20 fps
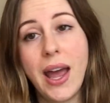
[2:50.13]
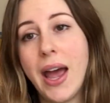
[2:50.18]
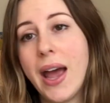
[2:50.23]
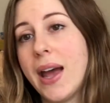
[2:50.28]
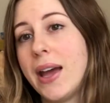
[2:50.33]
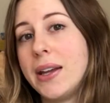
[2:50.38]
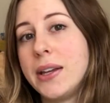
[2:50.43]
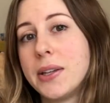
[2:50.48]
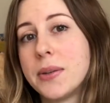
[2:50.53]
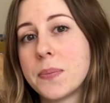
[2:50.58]

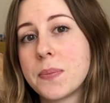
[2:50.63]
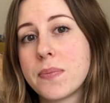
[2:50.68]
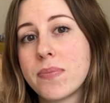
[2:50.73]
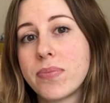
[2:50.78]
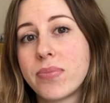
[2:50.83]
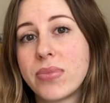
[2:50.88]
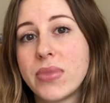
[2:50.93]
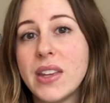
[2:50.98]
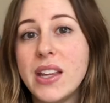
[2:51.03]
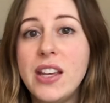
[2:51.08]
And
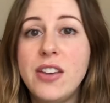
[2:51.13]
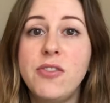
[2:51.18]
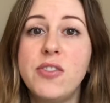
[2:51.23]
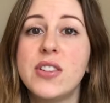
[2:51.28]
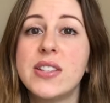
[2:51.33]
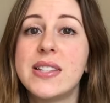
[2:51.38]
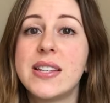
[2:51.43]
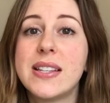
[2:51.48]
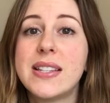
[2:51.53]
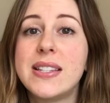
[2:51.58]
if
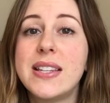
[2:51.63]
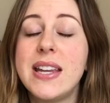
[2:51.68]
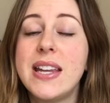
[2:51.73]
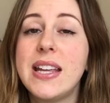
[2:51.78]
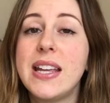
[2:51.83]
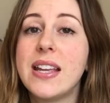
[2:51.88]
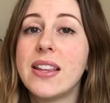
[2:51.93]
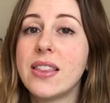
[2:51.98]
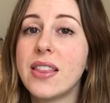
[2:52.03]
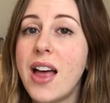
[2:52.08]
you're
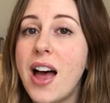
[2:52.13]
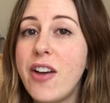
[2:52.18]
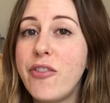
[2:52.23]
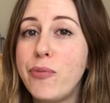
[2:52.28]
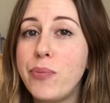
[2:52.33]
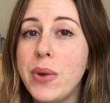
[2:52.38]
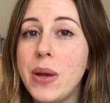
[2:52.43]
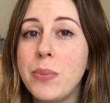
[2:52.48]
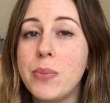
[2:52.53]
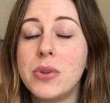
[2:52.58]
succeeding in life,
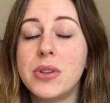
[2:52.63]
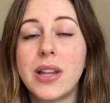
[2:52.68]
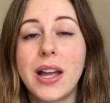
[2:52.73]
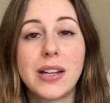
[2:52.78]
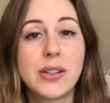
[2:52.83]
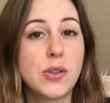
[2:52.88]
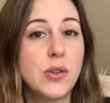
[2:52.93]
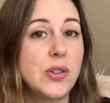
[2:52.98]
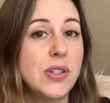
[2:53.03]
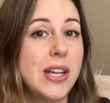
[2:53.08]
people
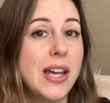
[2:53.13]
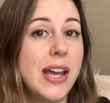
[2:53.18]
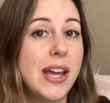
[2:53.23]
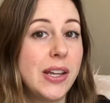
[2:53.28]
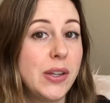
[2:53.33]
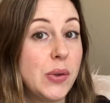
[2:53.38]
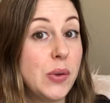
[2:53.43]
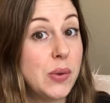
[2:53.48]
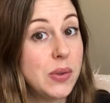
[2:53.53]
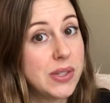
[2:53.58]
like to tear
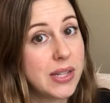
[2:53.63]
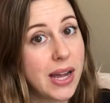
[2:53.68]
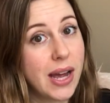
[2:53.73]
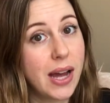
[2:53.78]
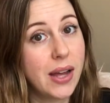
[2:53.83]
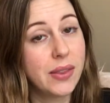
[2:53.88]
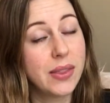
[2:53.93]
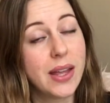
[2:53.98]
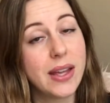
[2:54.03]
you down.